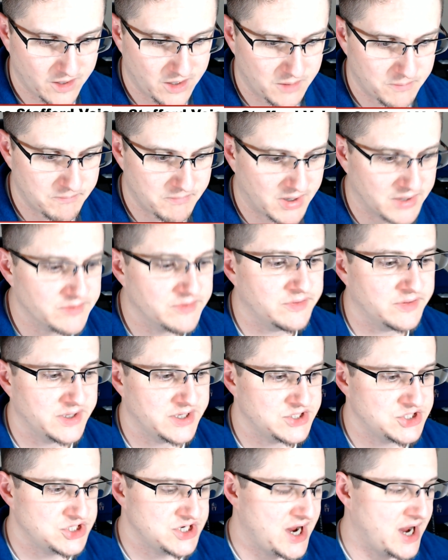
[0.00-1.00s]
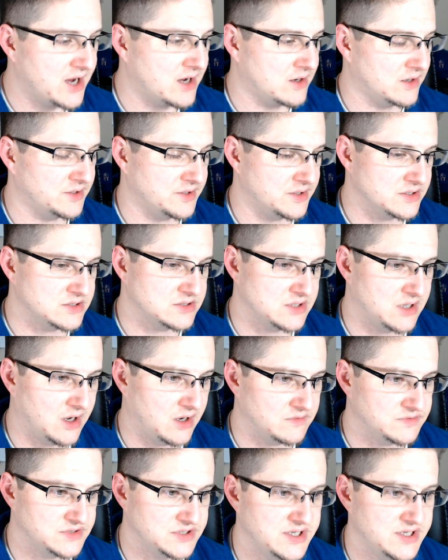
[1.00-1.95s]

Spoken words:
monthly check on yourself.